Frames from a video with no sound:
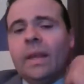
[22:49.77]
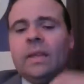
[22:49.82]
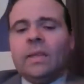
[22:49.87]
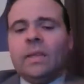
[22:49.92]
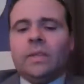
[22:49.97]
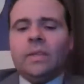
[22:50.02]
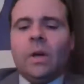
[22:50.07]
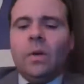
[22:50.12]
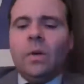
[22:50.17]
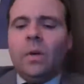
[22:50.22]

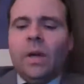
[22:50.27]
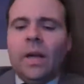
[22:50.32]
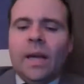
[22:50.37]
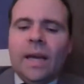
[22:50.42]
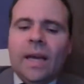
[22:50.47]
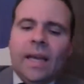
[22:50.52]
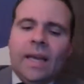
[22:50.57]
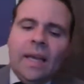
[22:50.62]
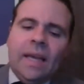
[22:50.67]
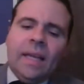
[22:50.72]
So,
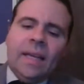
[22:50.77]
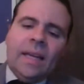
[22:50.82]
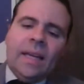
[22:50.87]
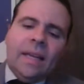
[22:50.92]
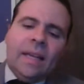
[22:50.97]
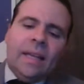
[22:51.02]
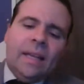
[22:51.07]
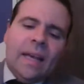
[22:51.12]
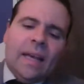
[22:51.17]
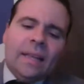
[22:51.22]
and
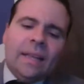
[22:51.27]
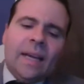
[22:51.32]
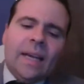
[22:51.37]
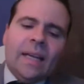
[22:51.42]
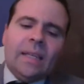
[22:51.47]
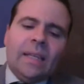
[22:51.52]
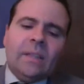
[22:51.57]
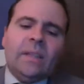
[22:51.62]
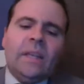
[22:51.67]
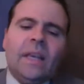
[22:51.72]
I
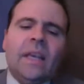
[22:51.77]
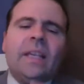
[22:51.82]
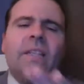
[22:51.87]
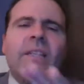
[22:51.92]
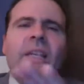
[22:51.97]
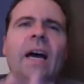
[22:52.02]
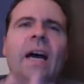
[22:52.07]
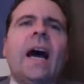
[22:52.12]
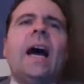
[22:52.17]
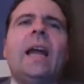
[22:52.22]
like
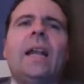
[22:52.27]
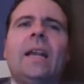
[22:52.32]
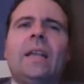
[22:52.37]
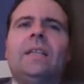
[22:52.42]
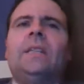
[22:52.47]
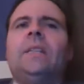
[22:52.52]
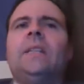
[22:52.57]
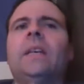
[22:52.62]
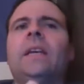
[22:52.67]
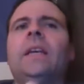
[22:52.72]
his
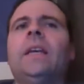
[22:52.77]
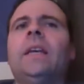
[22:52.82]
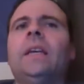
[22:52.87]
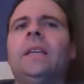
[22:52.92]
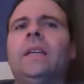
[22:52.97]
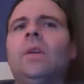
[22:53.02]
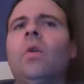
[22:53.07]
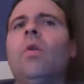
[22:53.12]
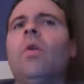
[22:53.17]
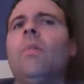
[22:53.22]
honesty
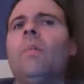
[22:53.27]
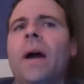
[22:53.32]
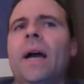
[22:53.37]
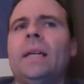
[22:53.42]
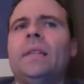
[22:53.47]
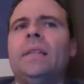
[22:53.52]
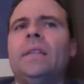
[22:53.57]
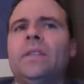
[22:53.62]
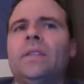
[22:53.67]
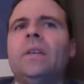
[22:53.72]
going
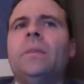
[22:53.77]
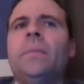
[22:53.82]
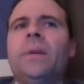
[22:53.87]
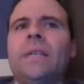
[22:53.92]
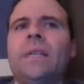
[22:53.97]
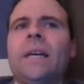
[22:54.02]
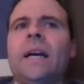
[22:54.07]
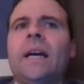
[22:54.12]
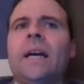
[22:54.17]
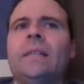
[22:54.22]
back to Jimmy
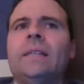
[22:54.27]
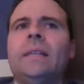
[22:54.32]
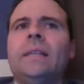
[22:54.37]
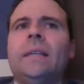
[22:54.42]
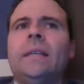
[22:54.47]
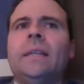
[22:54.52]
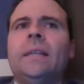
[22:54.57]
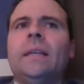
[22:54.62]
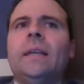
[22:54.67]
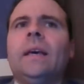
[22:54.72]

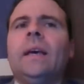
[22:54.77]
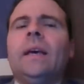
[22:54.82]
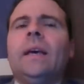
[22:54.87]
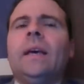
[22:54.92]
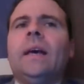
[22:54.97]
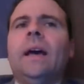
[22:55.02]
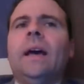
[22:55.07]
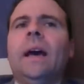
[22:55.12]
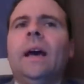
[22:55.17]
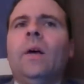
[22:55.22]
Johnson.
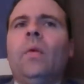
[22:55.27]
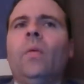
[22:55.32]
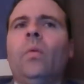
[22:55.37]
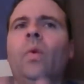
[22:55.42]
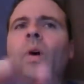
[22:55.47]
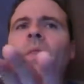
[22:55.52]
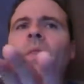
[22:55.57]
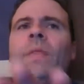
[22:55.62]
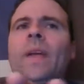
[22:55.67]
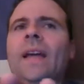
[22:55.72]

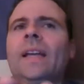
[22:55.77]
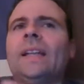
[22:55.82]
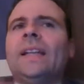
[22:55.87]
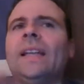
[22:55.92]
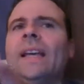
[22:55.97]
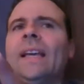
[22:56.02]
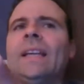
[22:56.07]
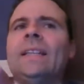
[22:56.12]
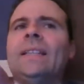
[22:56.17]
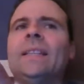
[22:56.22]
One thing
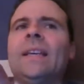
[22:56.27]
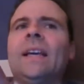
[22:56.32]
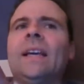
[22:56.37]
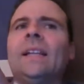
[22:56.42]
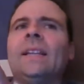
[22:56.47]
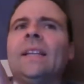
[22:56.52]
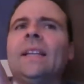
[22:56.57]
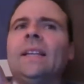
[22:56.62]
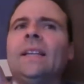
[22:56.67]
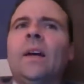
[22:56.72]
that he
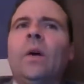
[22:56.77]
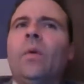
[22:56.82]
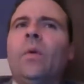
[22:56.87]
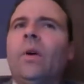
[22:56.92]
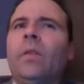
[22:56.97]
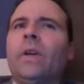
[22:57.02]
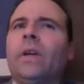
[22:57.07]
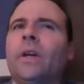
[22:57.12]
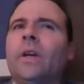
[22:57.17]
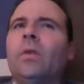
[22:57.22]
said that no
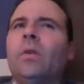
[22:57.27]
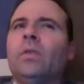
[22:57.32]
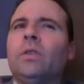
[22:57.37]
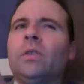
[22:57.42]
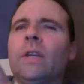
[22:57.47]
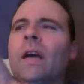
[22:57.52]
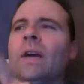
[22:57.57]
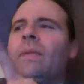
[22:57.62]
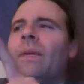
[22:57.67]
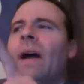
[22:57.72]
other
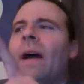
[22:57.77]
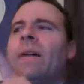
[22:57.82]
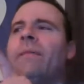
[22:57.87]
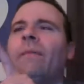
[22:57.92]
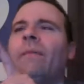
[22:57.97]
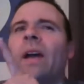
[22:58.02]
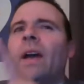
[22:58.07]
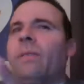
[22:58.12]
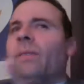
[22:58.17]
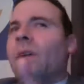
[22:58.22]
coach
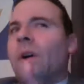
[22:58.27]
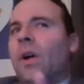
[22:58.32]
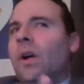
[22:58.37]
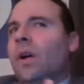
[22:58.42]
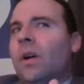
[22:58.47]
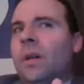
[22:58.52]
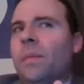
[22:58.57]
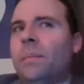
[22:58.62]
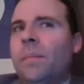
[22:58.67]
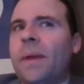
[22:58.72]
I've ever
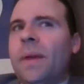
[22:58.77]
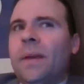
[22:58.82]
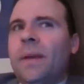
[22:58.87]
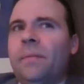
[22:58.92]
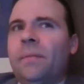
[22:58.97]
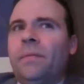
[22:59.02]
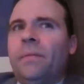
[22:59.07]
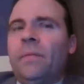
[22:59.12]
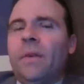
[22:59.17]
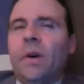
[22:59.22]
heard
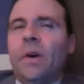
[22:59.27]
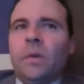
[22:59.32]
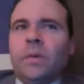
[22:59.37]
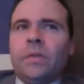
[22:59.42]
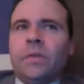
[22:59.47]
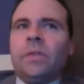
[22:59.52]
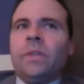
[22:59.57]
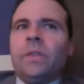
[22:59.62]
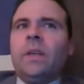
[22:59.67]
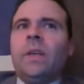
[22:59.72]
admit,
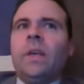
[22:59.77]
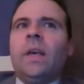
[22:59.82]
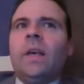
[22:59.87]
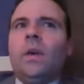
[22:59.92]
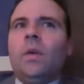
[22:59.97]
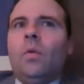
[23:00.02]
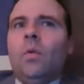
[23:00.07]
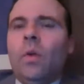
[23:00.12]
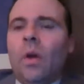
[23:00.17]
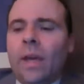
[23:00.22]
folks,
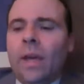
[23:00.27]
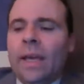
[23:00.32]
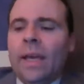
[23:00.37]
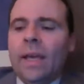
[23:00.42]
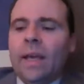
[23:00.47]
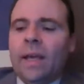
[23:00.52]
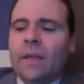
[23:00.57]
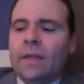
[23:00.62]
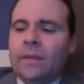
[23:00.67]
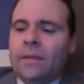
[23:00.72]

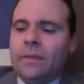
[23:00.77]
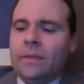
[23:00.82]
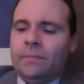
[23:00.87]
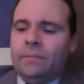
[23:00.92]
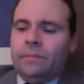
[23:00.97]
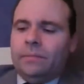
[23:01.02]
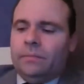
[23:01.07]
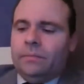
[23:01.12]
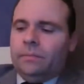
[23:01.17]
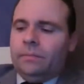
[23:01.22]
is
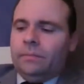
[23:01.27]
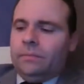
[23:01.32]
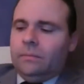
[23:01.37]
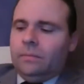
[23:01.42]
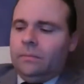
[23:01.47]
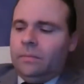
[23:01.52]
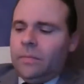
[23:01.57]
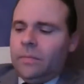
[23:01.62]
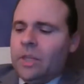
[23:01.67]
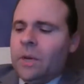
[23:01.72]

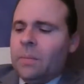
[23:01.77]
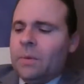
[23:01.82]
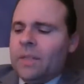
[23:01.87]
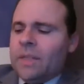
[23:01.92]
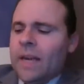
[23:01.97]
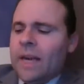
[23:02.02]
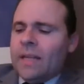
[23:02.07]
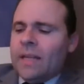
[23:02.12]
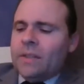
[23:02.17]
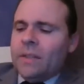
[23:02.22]
Jimmy
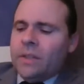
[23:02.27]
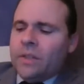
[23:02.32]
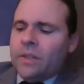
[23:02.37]
Johnson